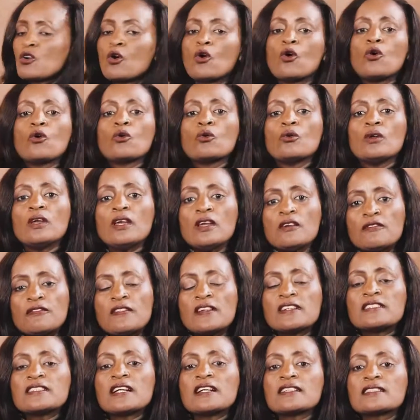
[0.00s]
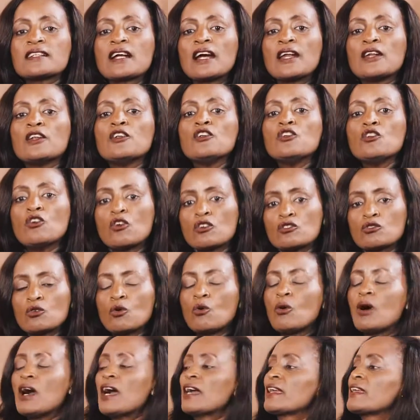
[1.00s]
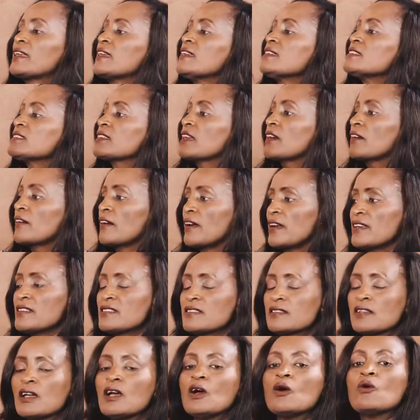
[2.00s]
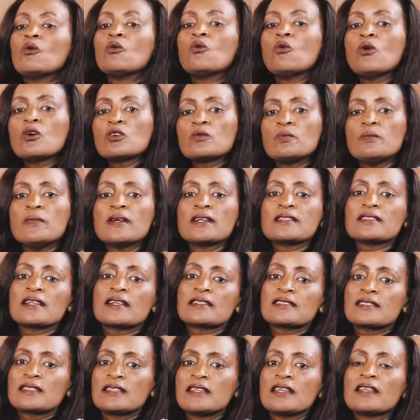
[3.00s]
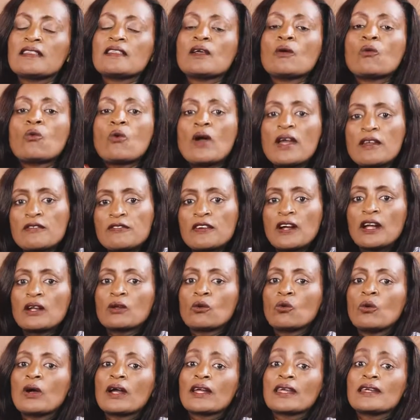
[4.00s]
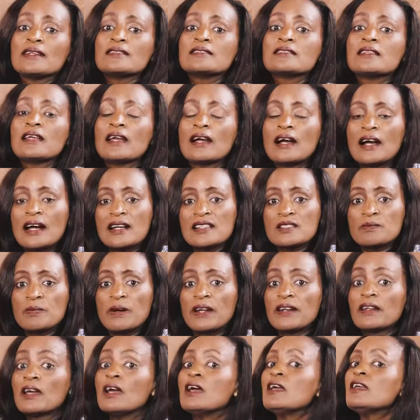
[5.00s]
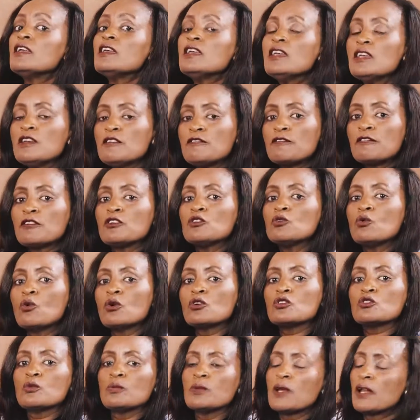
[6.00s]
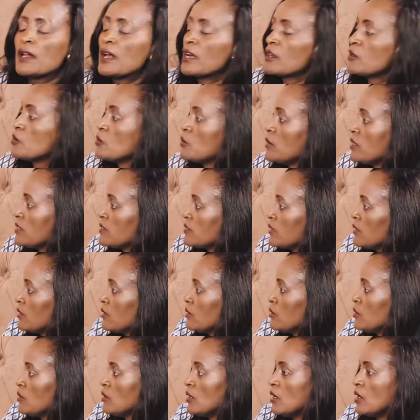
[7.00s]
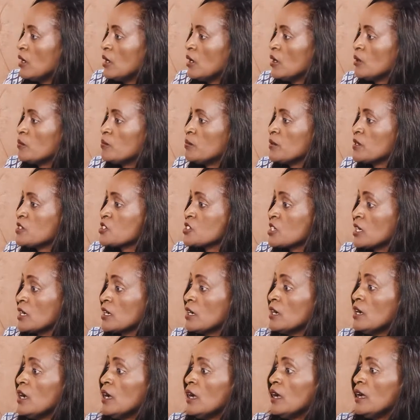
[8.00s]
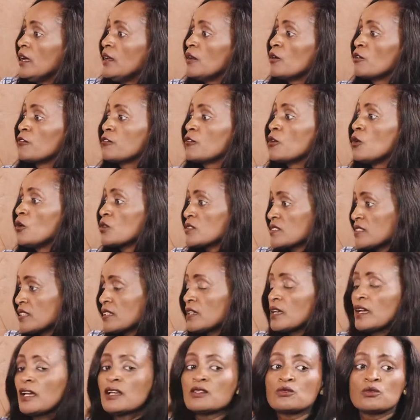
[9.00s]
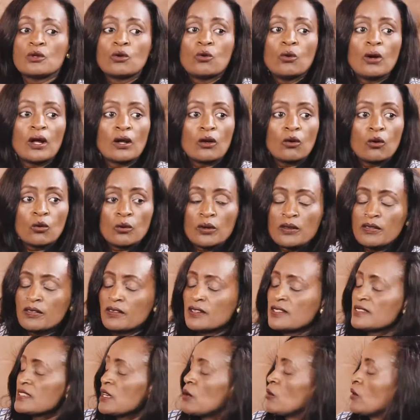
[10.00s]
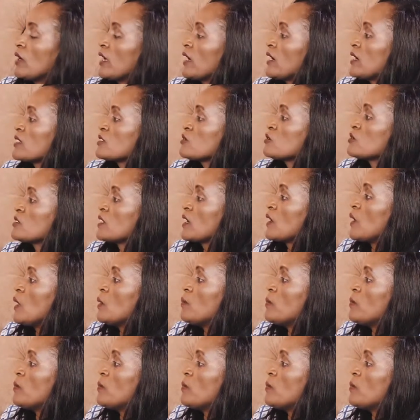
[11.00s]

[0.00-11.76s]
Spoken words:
So if the church cannot go against Christ, what makes us think the wife can go against the husband, if you want to be an accurate picture? And of course, as we go along with this, I would like us to take